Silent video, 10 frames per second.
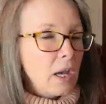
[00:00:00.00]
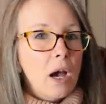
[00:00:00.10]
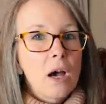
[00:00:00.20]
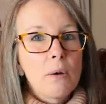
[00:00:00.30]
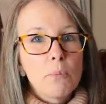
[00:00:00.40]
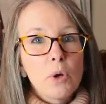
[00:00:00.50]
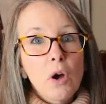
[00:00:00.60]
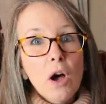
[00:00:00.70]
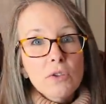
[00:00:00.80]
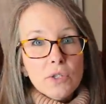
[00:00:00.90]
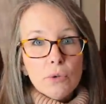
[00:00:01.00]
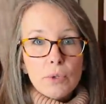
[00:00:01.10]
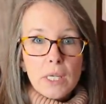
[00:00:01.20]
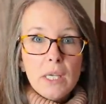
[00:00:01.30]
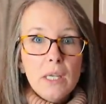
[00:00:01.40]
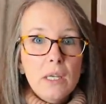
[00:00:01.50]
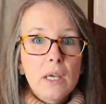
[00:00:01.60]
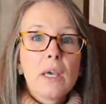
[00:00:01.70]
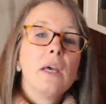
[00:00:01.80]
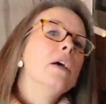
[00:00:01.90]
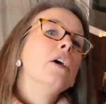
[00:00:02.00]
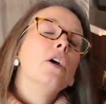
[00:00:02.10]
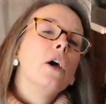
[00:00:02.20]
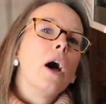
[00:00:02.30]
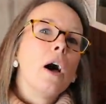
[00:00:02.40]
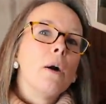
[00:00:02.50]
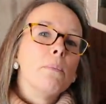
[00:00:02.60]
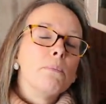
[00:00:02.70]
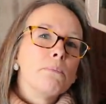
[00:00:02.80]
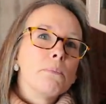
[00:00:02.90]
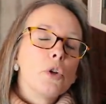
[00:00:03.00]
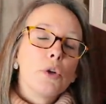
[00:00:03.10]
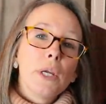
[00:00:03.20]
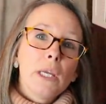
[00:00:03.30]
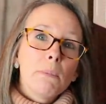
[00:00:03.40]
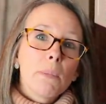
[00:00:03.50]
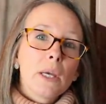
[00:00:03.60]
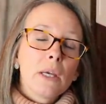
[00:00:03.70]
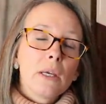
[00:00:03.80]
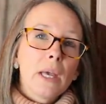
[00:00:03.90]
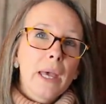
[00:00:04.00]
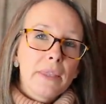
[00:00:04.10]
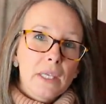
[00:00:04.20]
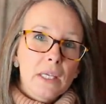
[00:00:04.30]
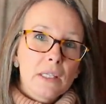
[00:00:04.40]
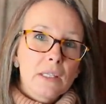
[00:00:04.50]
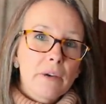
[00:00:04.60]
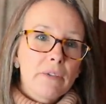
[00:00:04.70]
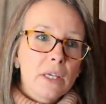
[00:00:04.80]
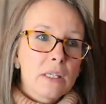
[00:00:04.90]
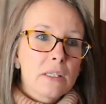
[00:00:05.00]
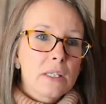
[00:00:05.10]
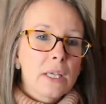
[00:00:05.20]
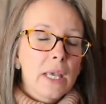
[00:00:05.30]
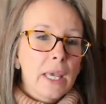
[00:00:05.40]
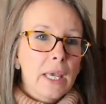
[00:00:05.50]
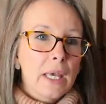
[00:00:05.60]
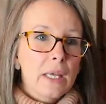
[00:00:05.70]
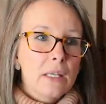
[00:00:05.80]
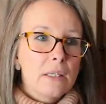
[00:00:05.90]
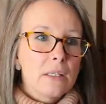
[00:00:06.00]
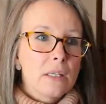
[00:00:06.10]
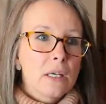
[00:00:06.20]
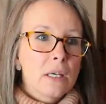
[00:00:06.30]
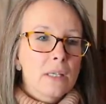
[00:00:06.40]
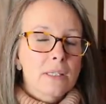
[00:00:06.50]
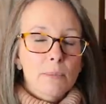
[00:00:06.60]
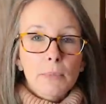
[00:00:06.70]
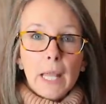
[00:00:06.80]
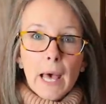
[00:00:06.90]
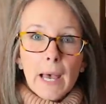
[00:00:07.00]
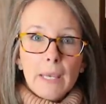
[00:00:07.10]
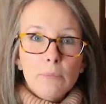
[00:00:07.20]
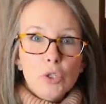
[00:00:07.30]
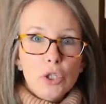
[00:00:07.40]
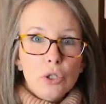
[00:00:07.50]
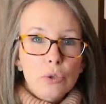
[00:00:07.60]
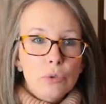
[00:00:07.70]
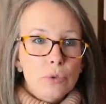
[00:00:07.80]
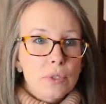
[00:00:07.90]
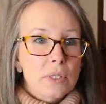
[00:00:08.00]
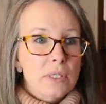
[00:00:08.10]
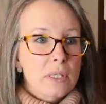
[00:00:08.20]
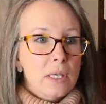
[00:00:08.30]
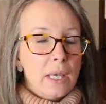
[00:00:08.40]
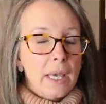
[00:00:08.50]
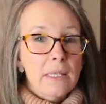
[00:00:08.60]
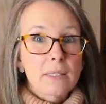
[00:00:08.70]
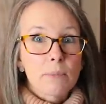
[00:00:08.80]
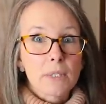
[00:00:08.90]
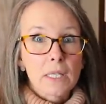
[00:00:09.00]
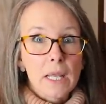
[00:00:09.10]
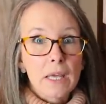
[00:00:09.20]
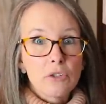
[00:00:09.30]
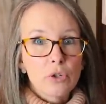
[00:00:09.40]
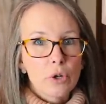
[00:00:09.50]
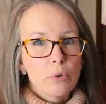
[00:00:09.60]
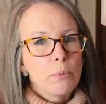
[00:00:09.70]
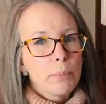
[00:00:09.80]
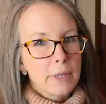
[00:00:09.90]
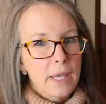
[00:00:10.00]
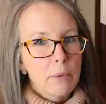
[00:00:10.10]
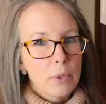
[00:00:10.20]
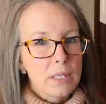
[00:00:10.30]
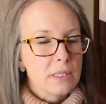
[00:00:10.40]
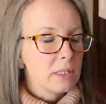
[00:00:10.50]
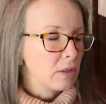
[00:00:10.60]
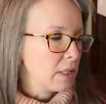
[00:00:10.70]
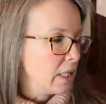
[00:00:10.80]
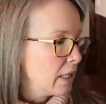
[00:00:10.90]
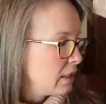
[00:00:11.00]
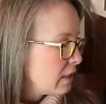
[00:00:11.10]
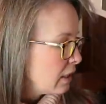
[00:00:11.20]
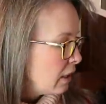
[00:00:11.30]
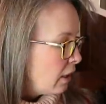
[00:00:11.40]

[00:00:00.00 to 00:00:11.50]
We'll also need cream at the end of it and some lime juice and some cilantro, but that waits till the end.